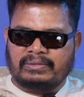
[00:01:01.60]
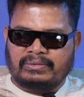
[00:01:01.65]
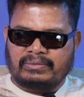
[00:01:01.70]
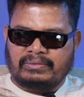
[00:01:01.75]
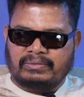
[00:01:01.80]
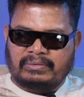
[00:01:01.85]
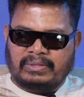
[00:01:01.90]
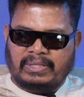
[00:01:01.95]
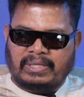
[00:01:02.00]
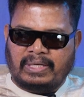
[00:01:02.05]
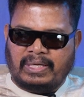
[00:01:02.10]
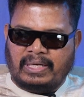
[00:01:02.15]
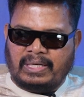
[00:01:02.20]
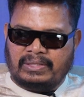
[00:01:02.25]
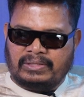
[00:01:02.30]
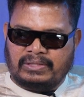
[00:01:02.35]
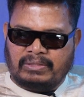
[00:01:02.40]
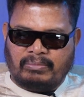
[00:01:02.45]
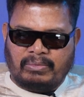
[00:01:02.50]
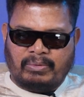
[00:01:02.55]
I
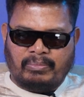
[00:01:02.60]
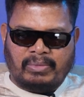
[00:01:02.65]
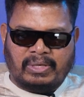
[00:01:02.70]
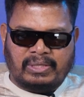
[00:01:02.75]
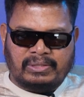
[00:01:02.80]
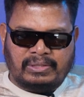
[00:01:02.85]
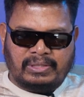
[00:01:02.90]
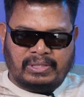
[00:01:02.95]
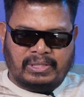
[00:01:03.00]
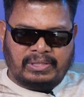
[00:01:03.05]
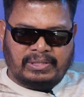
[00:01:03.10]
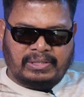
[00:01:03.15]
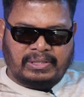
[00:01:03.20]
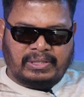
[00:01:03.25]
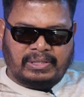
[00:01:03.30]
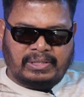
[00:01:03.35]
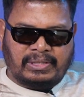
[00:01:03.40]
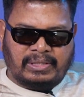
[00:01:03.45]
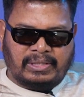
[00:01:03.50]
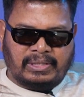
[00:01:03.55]
had some
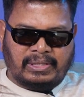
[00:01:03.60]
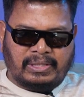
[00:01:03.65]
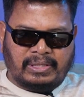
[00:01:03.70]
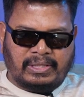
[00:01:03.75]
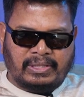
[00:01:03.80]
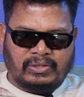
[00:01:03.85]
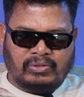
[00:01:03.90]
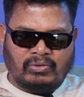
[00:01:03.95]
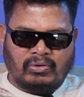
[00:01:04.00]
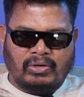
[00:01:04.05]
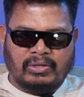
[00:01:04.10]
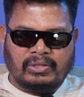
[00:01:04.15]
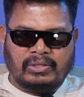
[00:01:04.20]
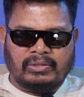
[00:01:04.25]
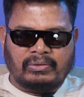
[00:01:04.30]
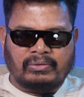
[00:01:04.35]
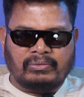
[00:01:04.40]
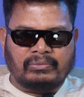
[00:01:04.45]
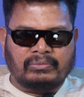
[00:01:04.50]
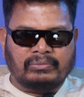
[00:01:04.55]
imagination. I thought,
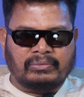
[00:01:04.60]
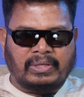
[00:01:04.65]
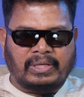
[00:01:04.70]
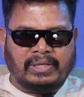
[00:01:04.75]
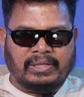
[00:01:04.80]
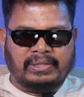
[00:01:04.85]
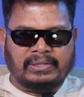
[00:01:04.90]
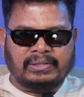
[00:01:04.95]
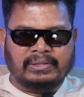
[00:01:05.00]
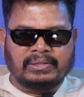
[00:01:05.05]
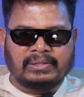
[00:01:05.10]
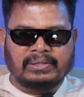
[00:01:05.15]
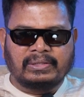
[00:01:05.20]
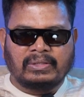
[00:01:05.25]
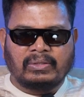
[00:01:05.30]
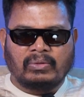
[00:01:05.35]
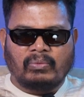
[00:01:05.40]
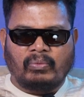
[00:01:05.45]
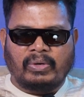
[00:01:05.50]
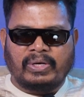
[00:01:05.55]
you know, like,
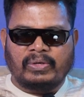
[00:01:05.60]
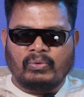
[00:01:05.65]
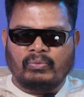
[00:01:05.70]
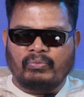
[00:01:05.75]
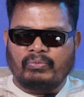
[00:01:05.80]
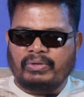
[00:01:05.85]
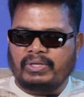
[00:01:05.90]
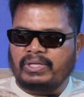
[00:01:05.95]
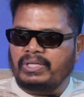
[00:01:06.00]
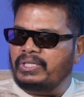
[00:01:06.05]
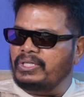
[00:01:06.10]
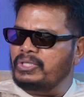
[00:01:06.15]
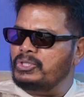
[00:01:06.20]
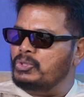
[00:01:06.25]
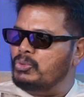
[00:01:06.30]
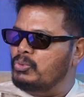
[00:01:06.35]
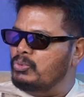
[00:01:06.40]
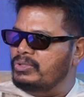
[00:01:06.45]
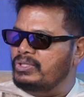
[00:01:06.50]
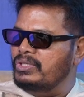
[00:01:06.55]
why don't we
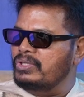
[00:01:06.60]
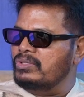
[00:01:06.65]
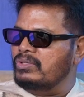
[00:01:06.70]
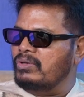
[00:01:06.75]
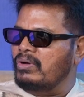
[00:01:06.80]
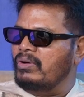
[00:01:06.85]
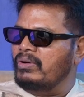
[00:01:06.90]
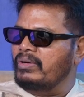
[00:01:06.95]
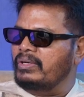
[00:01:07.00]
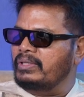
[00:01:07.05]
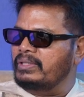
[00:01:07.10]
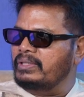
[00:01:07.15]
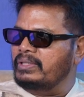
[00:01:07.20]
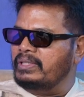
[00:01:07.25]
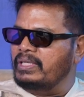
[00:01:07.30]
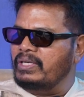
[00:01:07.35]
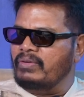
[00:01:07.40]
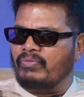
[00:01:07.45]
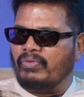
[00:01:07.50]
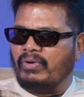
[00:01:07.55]
shoot this song in an
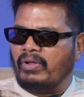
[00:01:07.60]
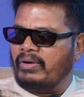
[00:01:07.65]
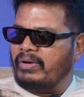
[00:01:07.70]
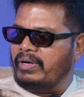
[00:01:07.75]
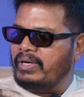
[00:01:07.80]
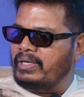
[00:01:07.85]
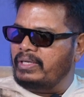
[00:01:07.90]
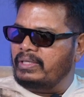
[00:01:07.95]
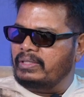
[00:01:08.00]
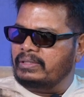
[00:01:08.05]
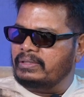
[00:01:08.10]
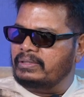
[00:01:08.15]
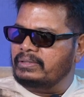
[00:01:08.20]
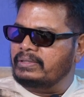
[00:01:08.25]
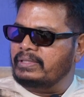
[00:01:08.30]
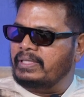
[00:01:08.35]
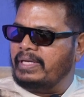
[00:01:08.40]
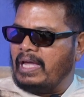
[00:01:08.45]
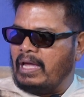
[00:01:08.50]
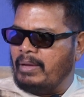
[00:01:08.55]
infrared
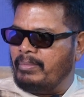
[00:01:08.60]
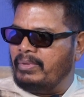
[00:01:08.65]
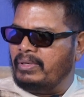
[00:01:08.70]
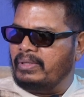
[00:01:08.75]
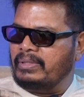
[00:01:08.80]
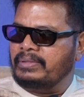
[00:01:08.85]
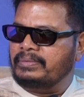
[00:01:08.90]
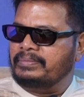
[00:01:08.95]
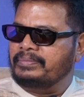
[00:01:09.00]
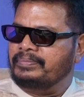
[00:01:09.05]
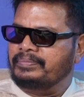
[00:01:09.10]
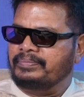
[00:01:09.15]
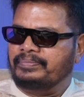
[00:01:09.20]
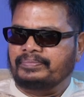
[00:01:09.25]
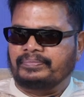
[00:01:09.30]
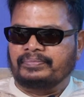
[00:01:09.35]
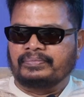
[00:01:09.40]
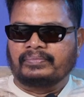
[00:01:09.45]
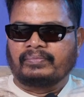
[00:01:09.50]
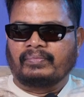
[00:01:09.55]
camera?
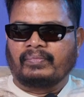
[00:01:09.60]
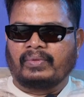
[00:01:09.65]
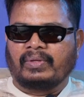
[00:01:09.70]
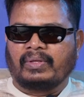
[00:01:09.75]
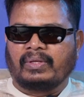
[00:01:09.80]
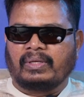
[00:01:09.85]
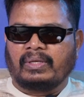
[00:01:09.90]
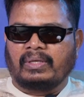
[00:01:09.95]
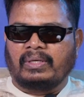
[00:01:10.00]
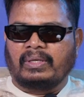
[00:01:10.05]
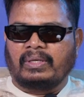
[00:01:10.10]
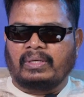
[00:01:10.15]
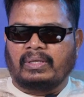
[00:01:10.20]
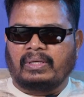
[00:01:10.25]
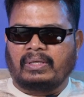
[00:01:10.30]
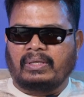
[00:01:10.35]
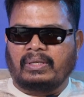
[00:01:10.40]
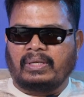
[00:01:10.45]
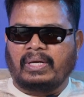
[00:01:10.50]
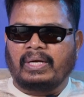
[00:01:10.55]

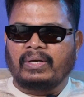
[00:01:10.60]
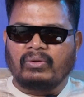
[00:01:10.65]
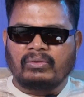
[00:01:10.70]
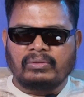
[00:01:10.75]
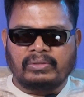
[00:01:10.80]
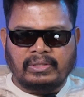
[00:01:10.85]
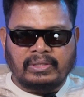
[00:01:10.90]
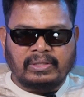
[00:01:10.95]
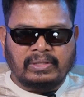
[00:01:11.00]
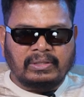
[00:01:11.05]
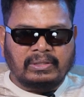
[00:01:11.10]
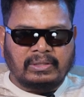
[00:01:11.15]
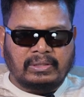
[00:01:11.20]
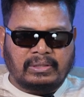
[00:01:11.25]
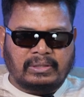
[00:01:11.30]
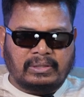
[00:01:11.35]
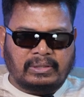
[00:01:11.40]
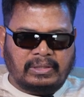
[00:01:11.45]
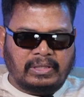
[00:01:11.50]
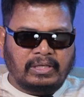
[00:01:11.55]
I don't think
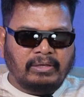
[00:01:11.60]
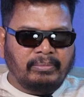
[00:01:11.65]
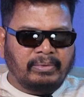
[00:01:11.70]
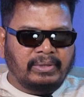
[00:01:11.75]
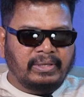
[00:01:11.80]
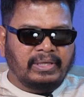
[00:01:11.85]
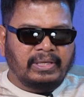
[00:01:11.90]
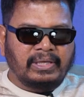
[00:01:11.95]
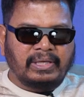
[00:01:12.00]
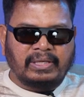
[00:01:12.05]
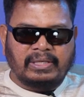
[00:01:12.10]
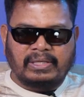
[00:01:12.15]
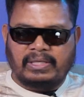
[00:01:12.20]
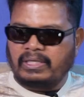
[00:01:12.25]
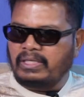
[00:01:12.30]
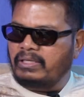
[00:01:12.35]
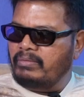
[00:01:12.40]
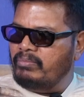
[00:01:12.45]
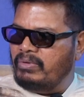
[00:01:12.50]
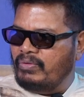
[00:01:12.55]
anybody
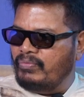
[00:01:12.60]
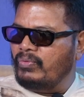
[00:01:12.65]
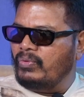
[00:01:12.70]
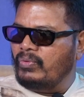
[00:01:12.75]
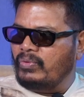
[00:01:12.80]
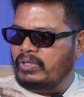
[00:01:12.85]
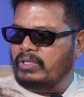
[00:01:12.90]
did before in the